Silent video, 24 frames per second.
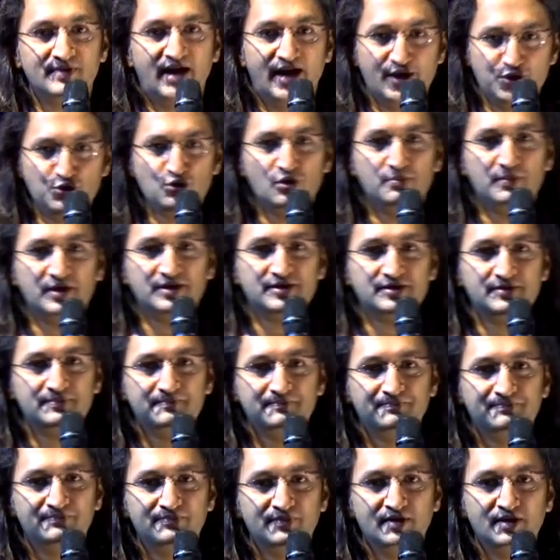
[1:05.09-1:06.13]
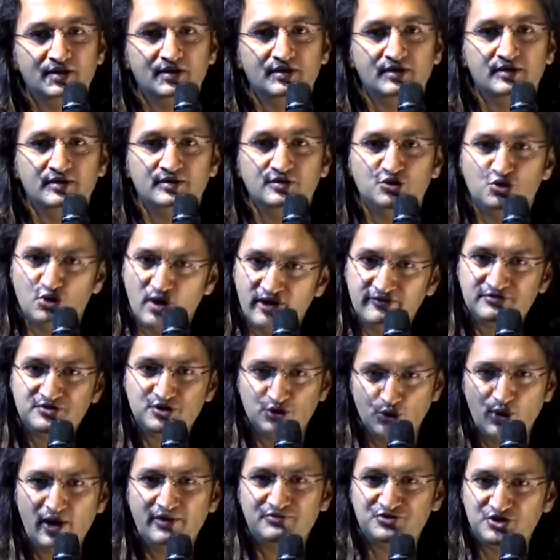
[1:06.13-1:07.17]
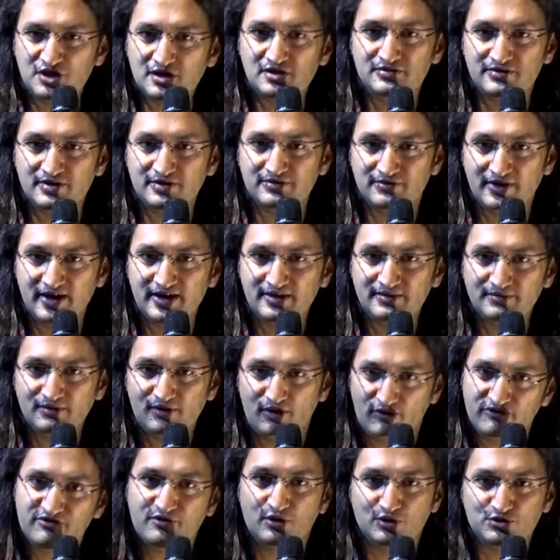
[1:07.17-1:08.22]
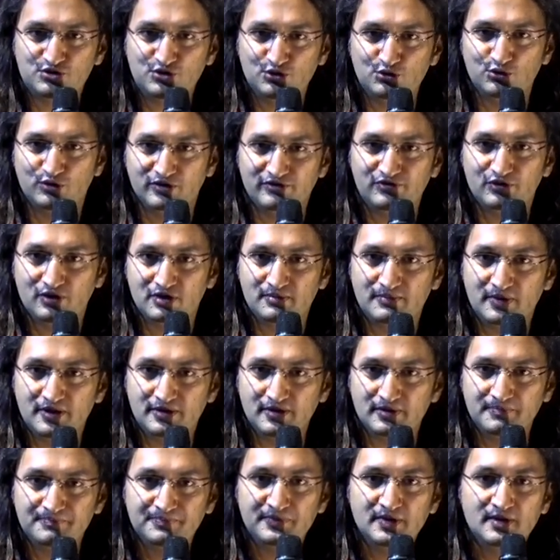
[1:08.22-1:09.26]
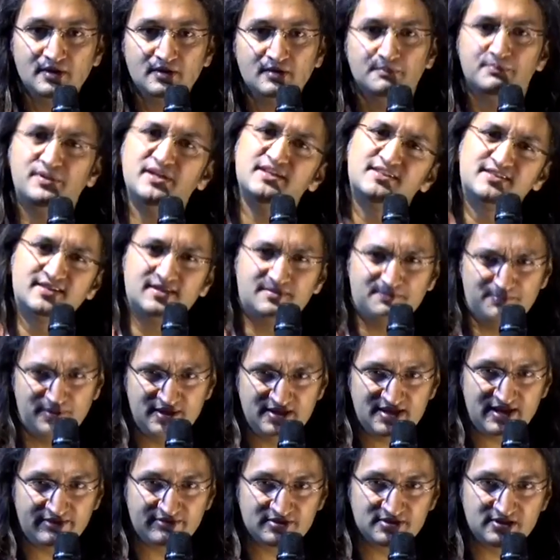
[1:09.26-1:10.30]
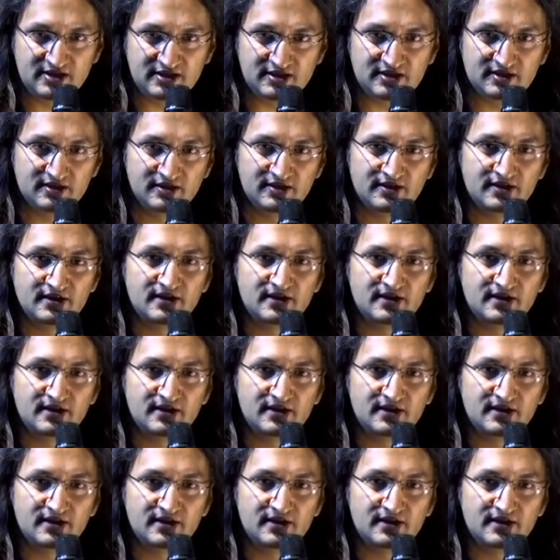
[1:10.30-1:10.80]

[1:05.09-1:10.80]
Are you a mother? You have, you have children, right? Of course you do if you're a mother. Please sit. Please have a seat.